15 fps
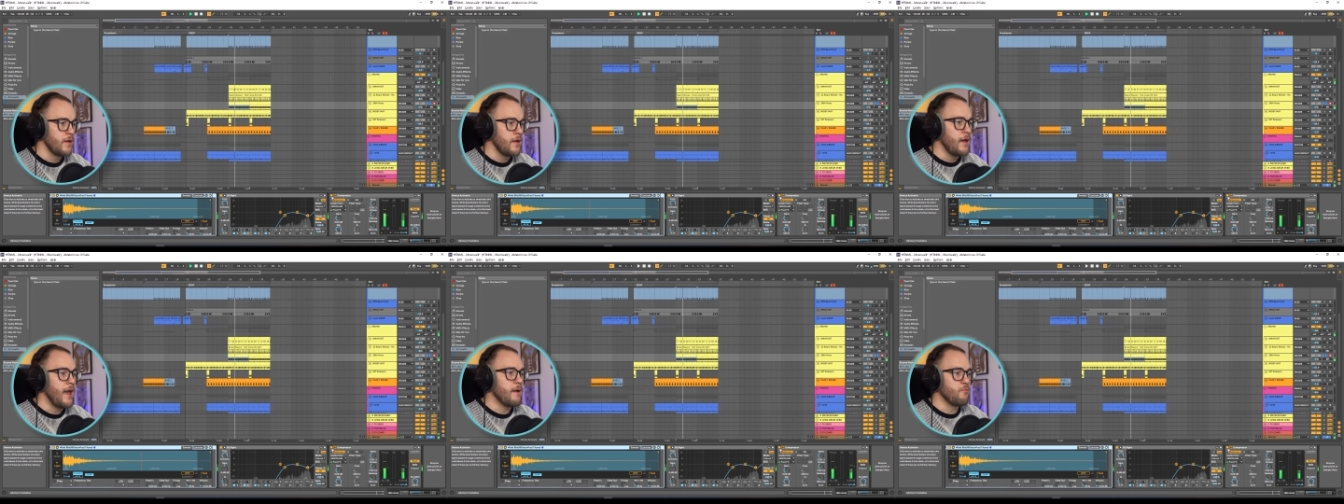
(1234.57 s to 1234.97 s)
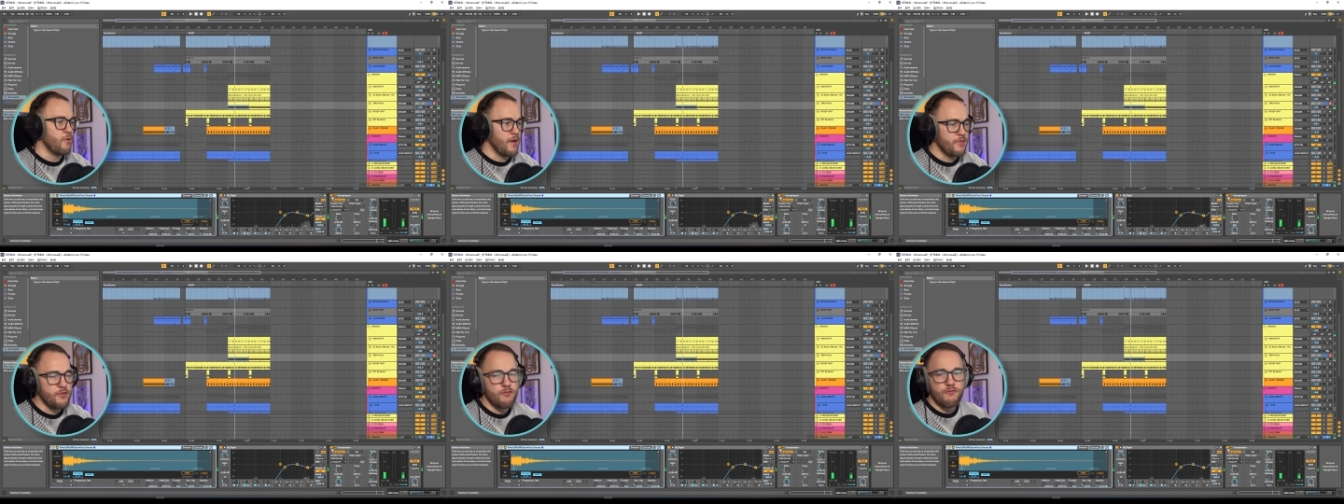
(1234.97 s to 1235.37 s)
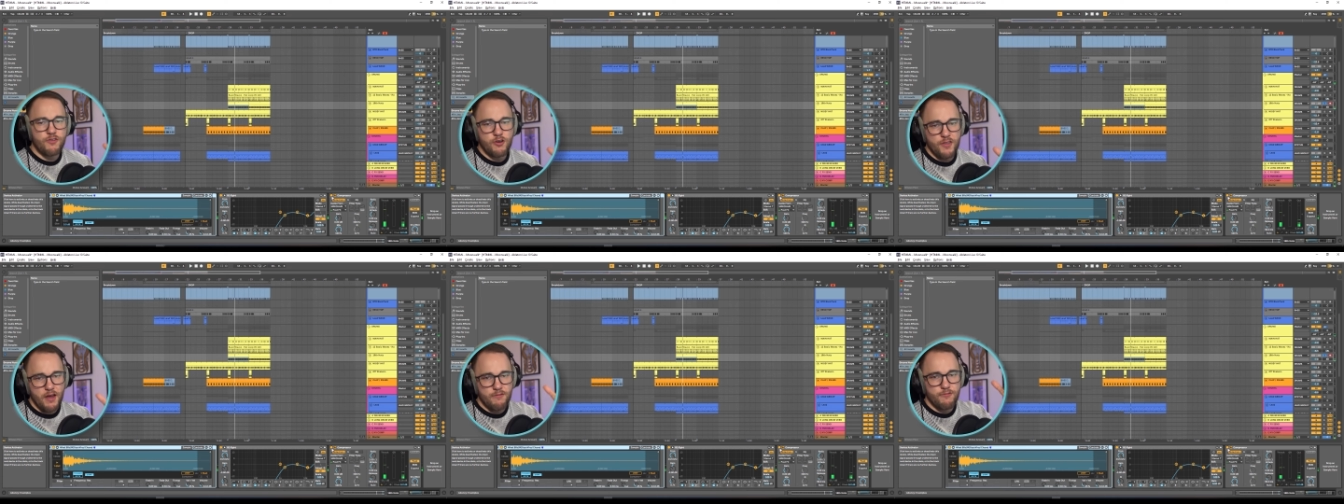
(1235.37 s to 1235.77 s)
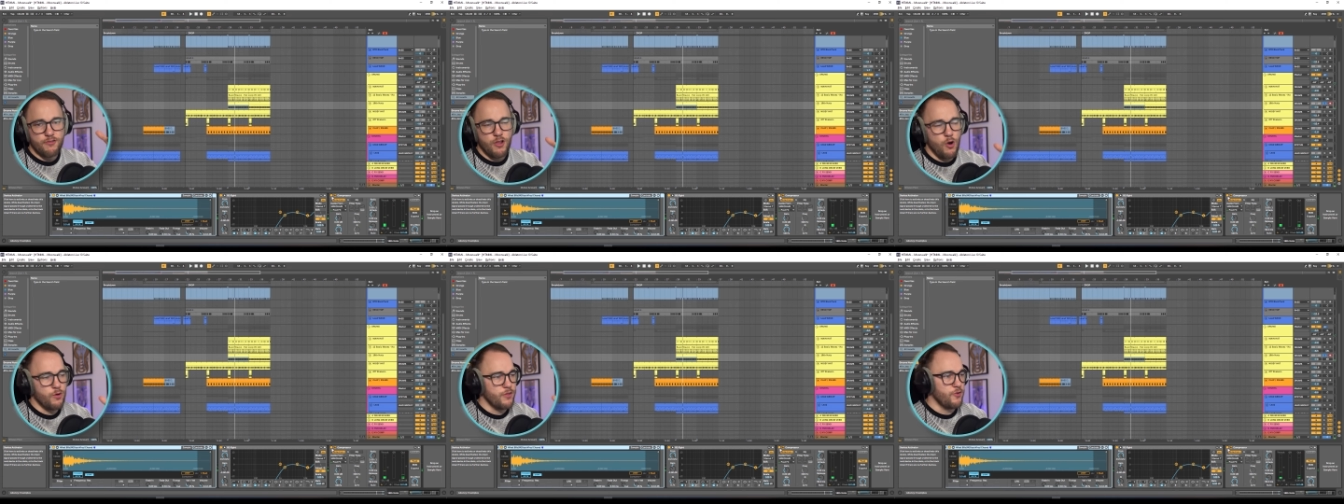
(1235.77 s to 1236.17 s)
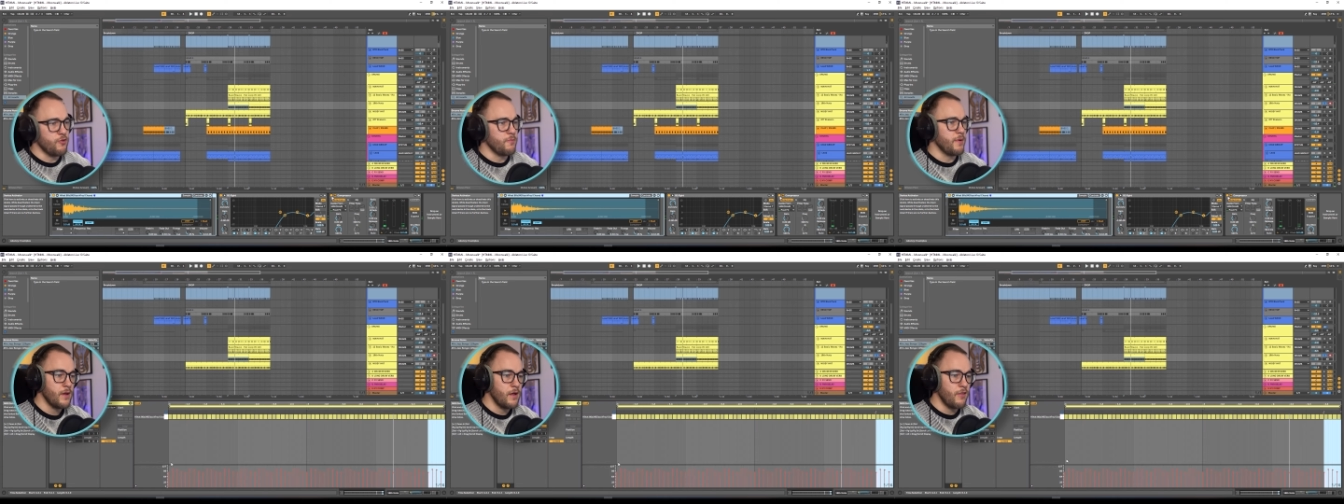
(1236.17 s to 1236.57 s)
And with, you feel that flow a little
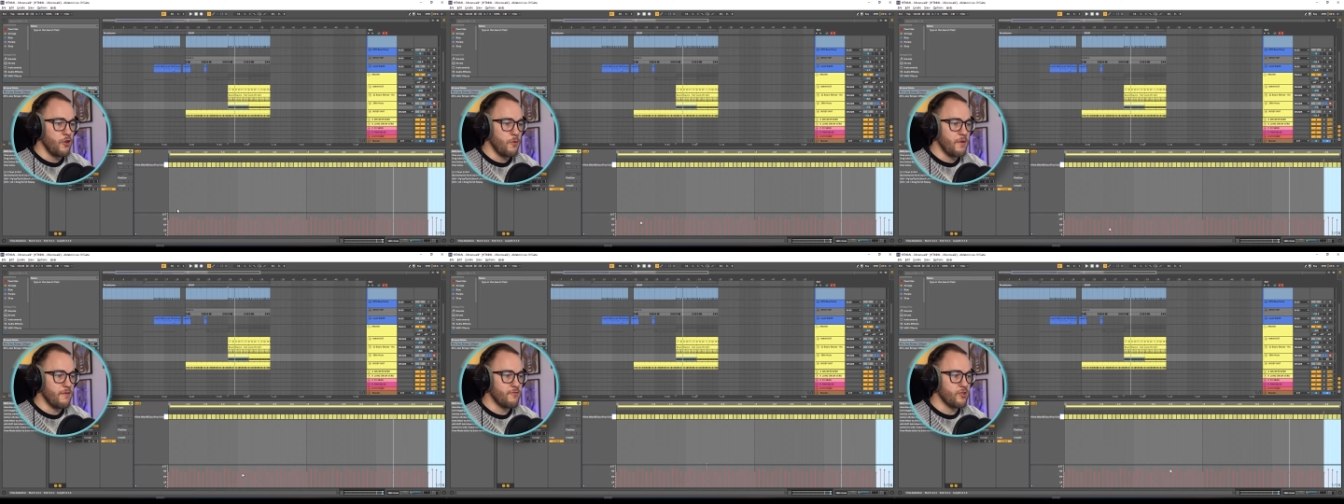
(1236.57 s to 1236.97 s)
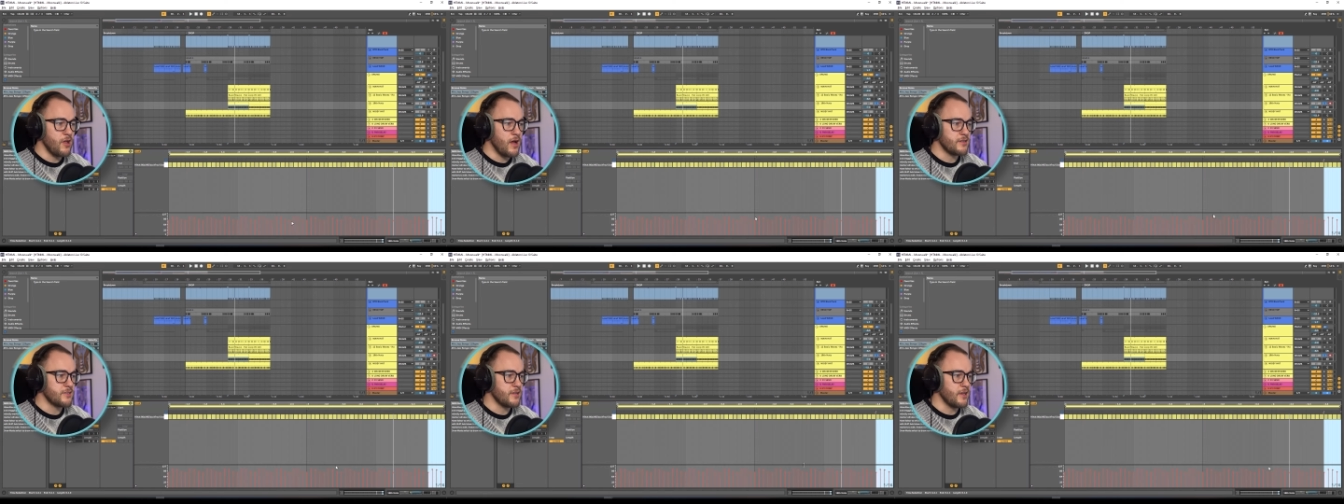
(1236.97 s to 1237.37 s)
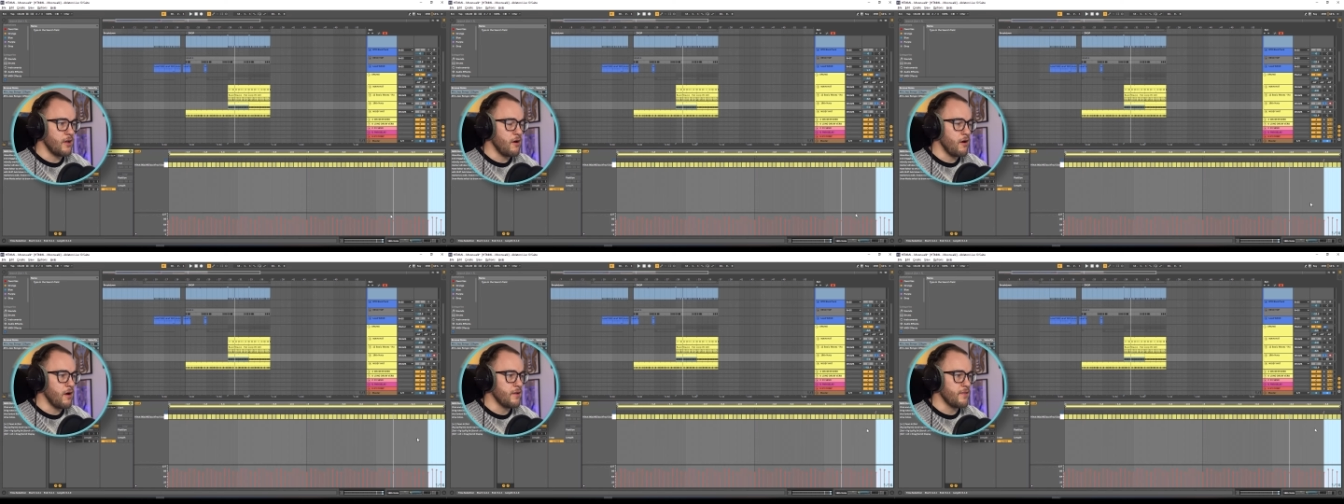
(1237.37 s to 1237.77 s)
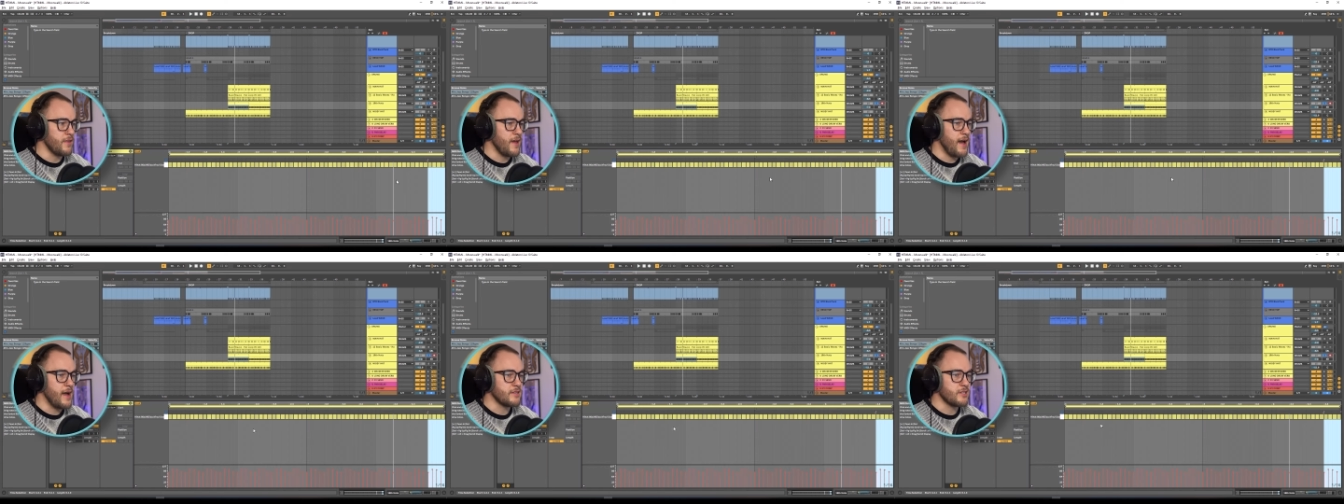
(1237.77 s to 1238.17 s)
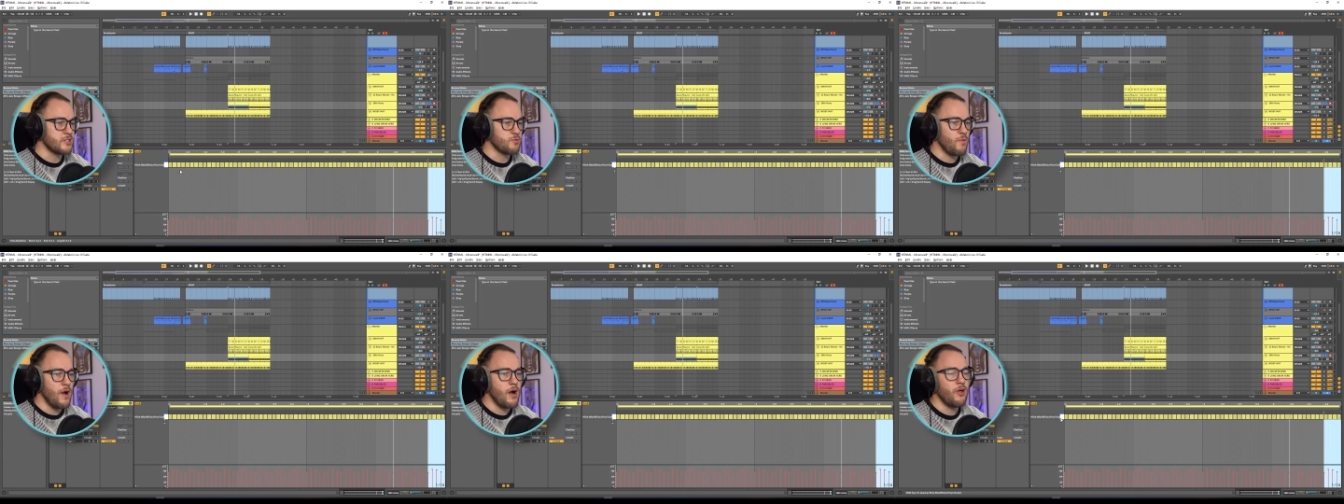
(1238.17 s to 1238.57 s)
bit of velocity on the hats as
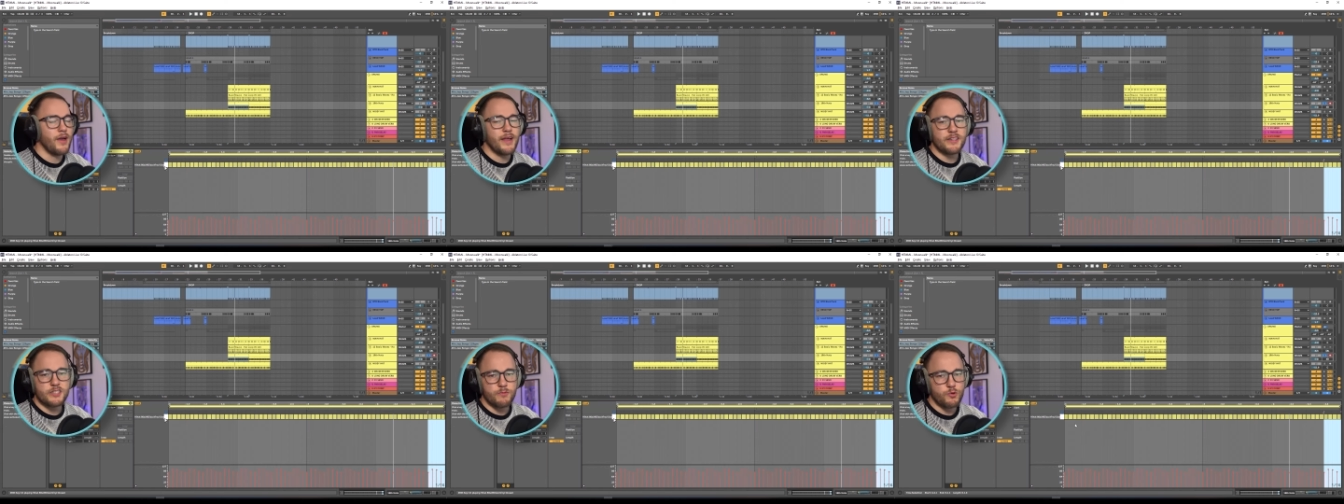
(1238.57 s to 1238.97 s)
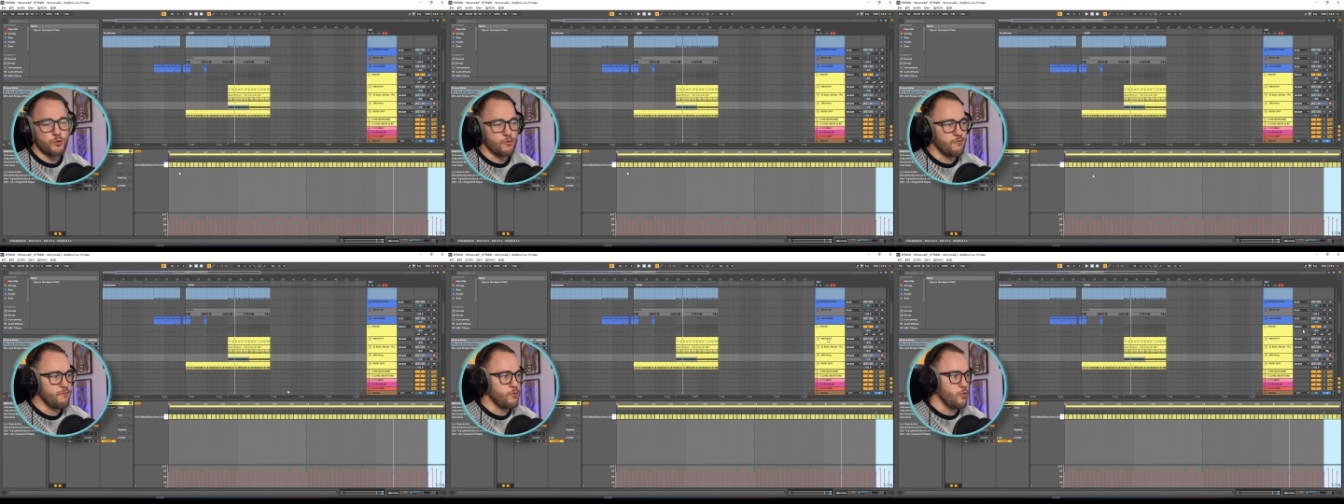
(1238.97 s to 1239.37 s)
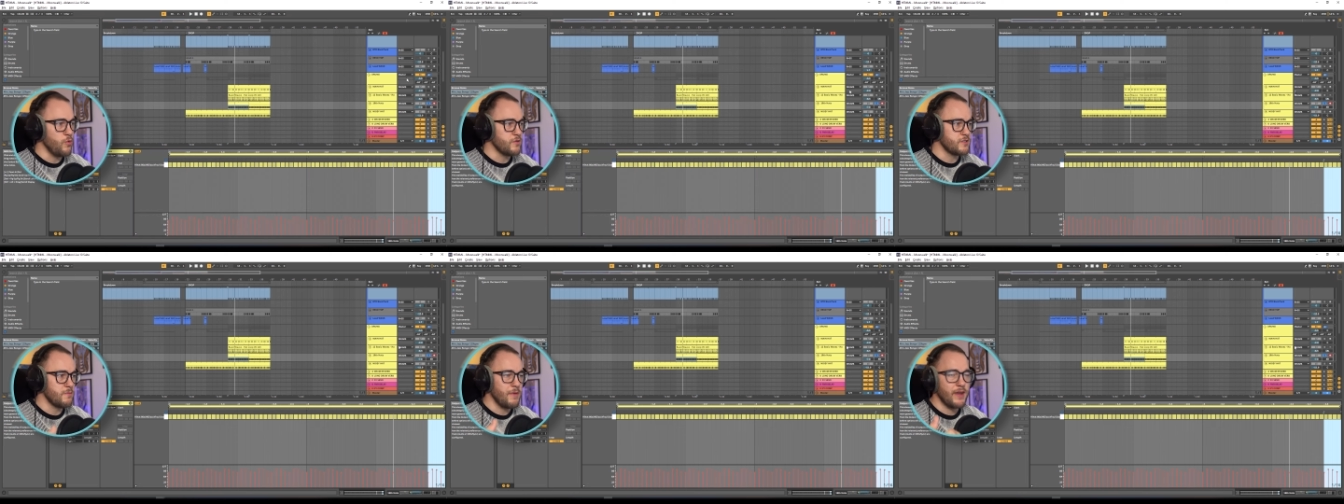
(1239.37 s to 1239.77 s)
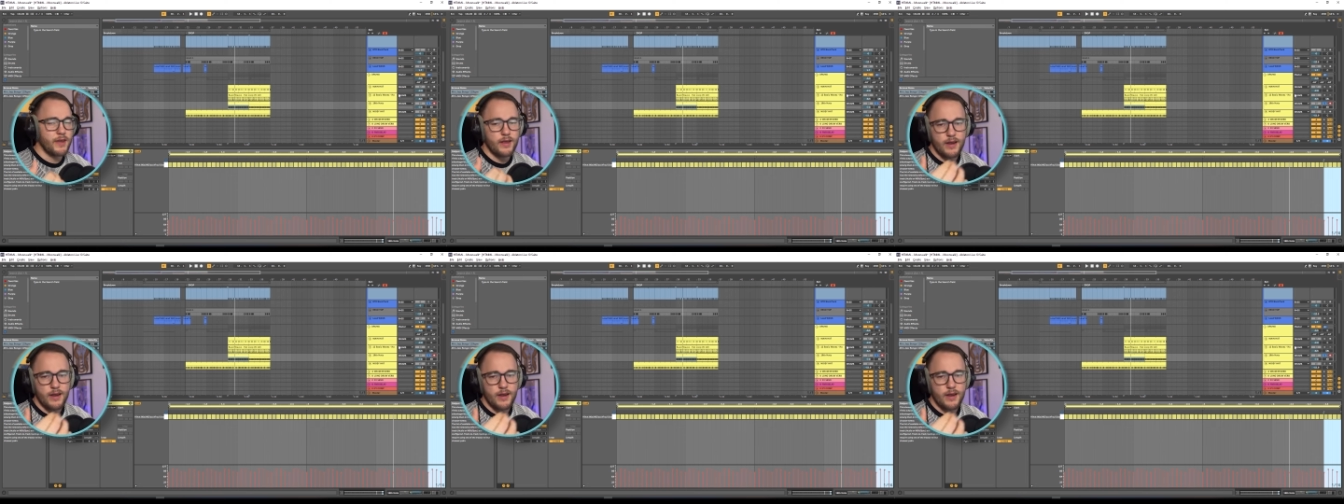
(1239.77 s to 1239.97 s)
well, and some groove pool to make it,